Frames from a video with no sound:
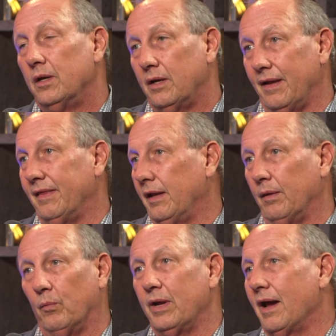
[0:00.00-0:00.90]

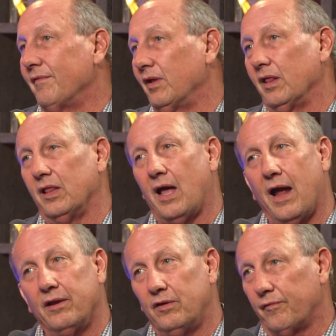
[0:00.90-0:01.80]
And we have a
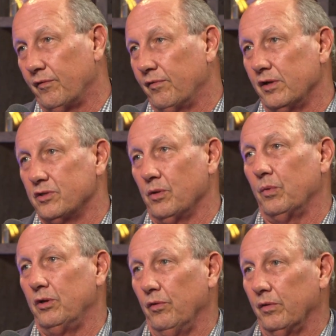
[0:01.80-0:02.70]
lot of different things that
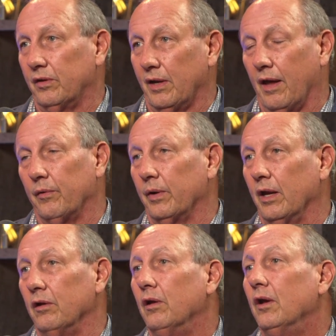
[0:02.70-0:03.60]
we do at the Gathering
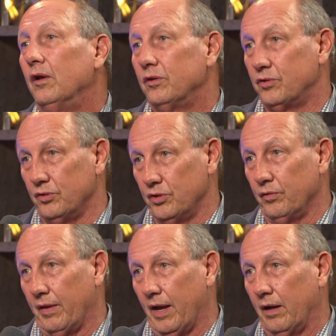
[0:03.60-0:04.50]
Inn to do
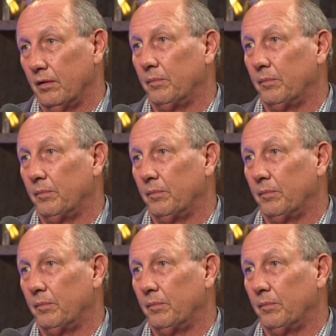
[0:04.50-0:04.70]
that.